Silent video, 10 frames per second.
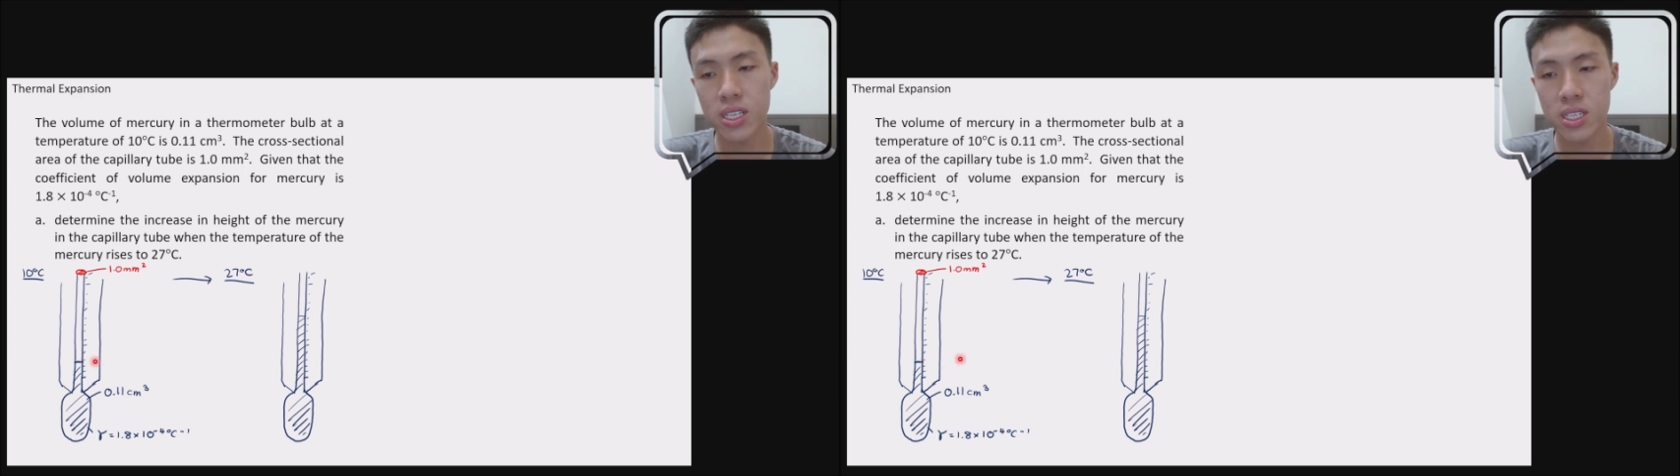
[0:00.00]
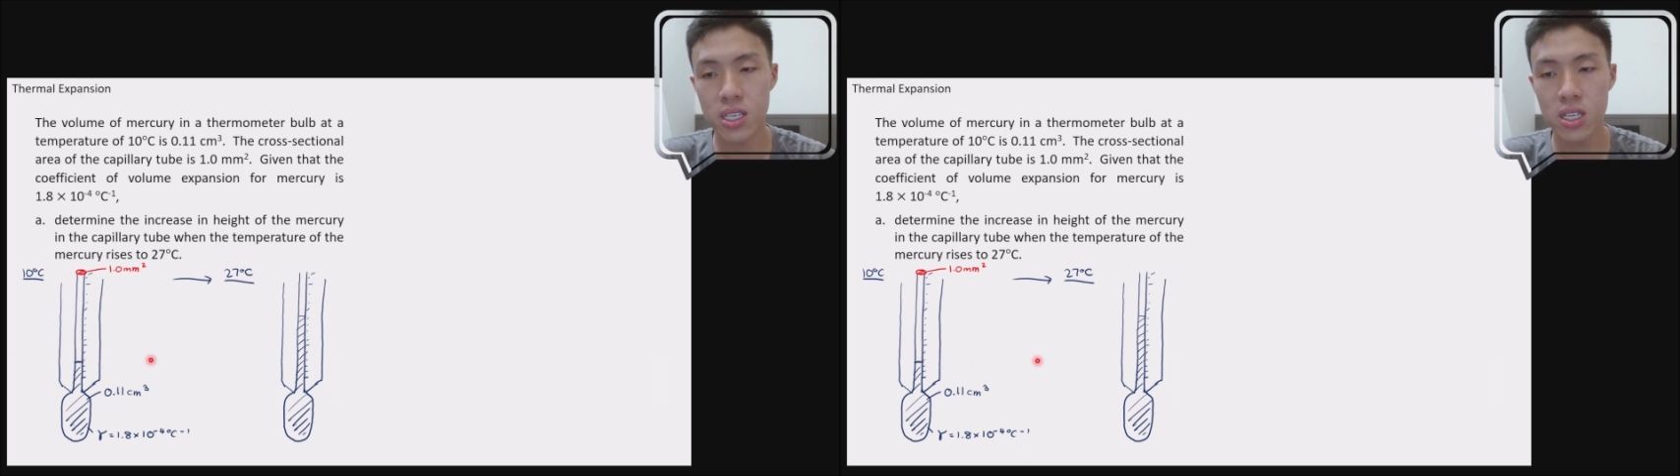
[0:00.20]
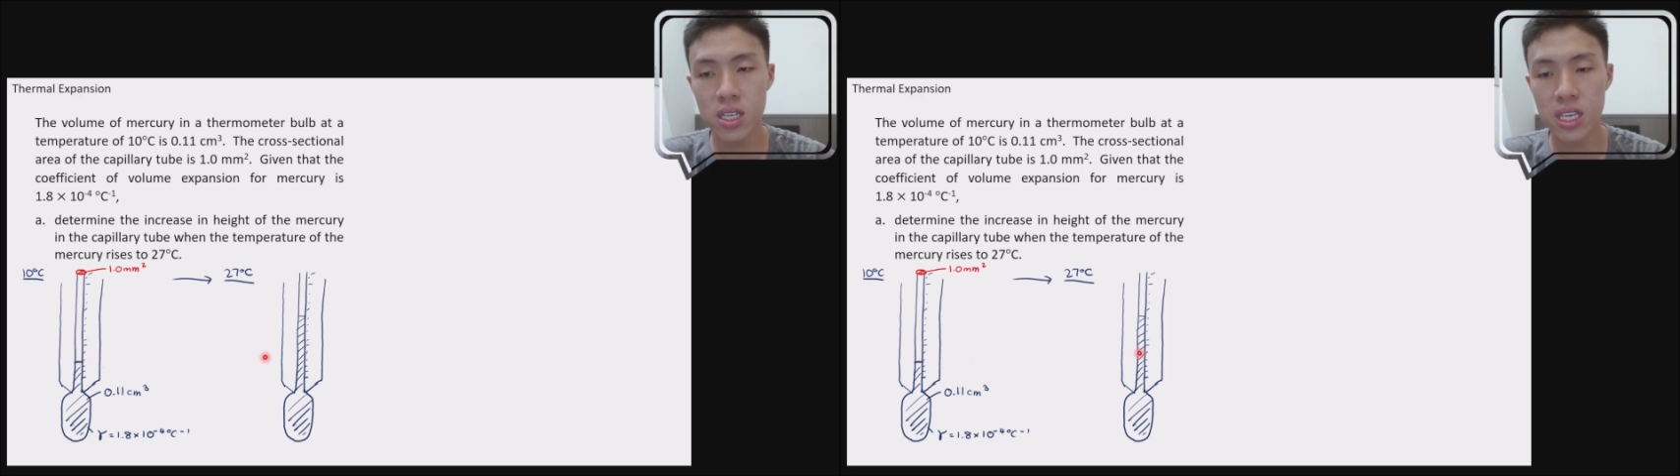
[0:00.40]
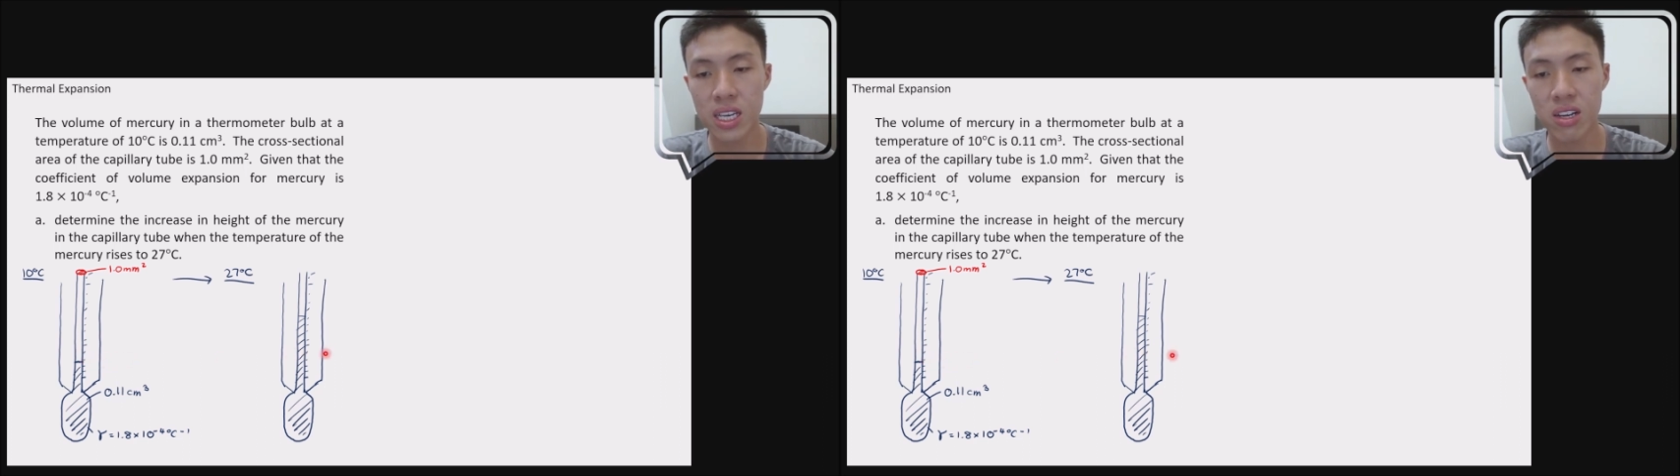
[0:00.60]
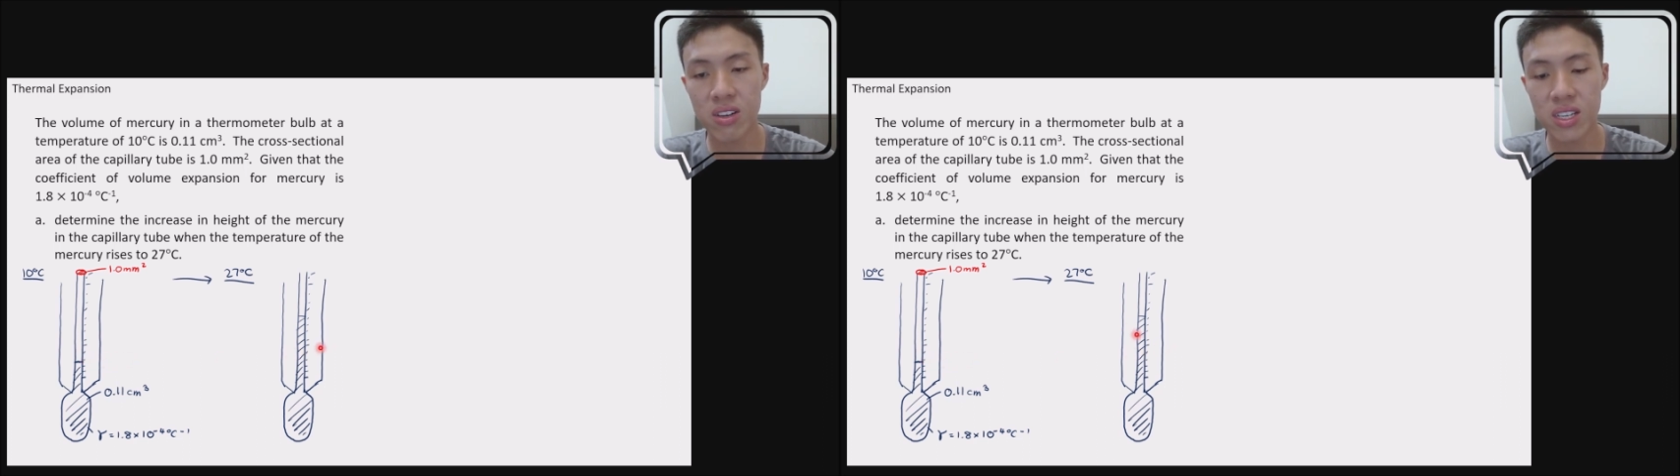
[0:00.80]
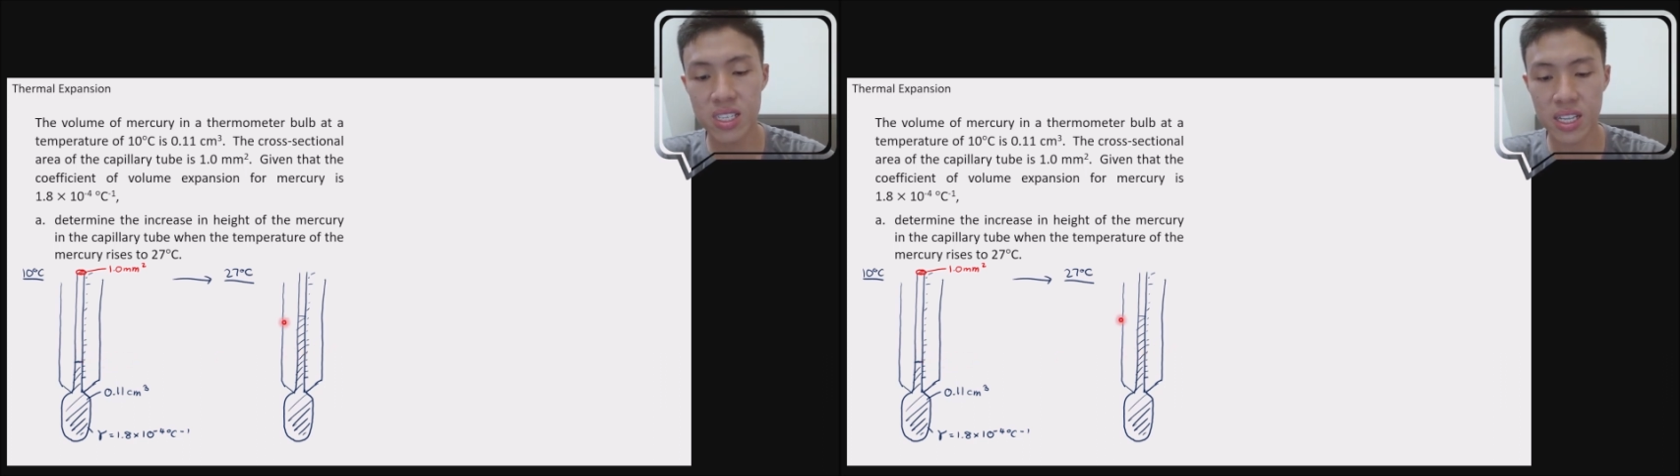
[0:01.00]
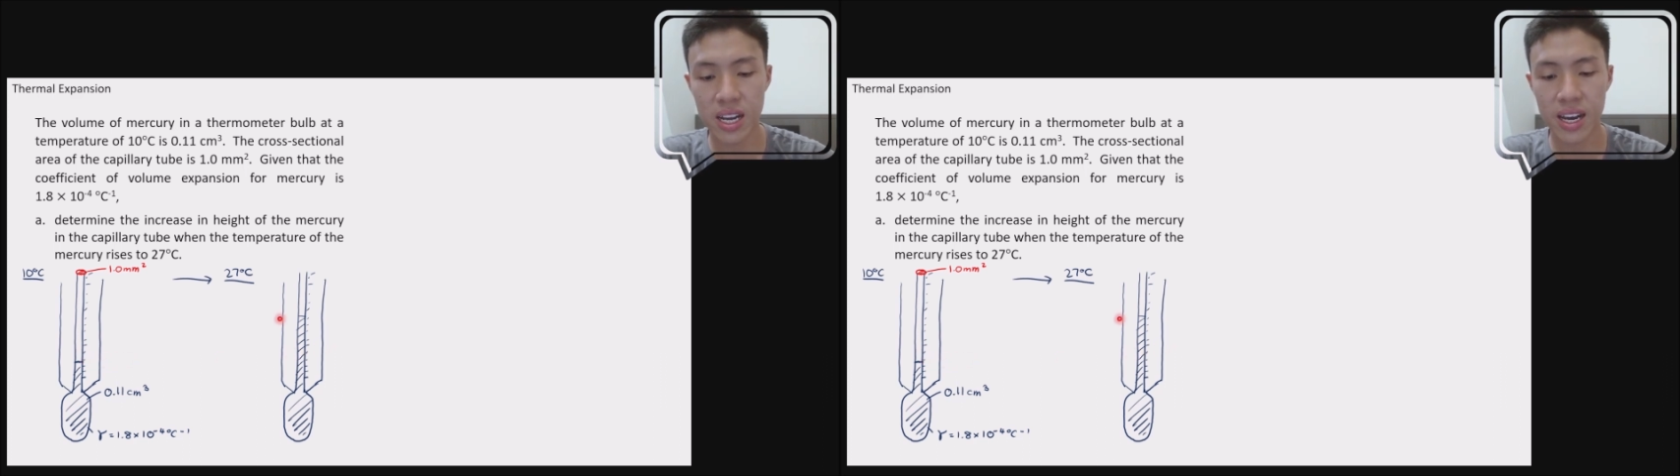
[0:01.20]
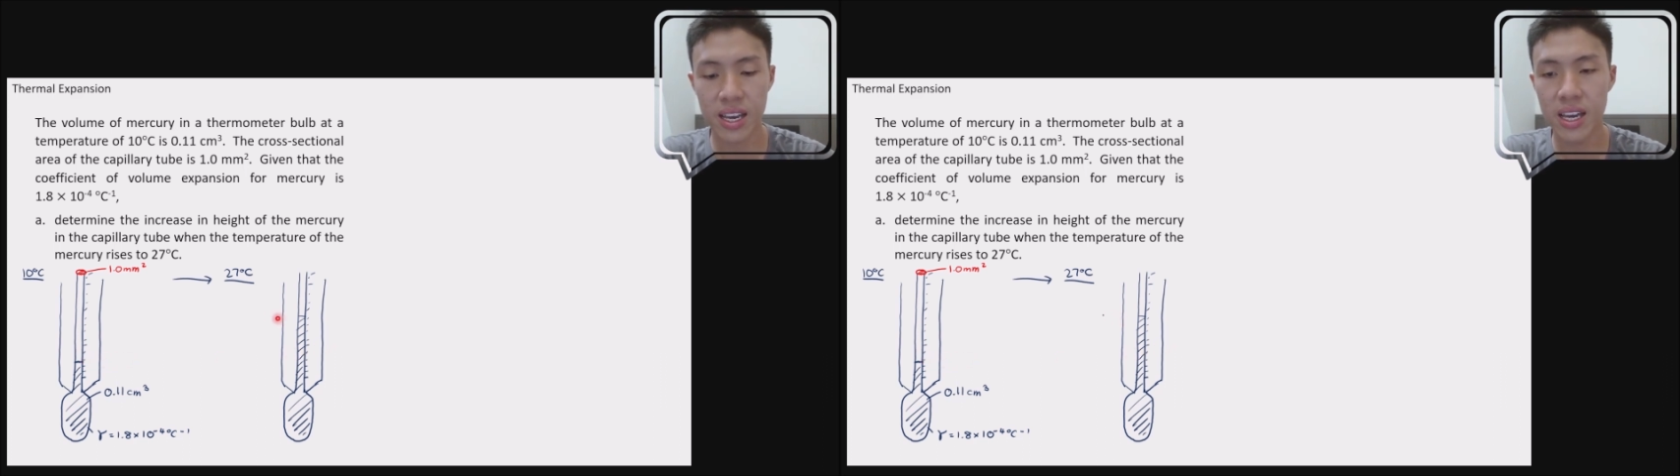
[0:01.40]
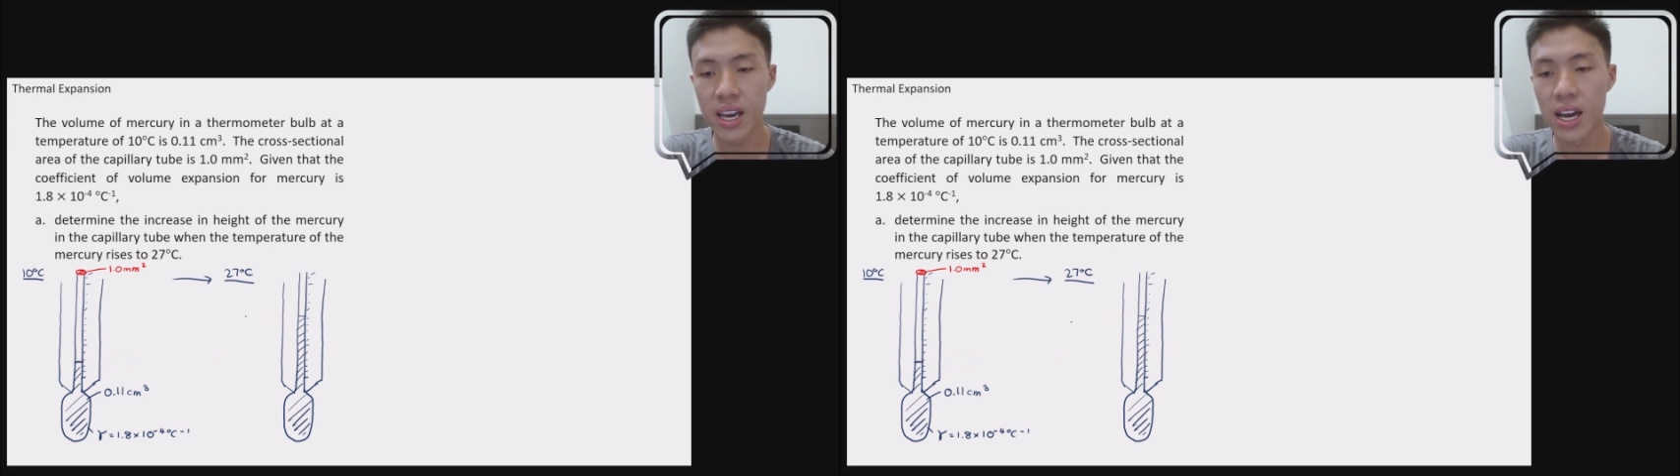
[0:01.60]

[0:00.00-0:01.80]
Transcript: is the increase in height.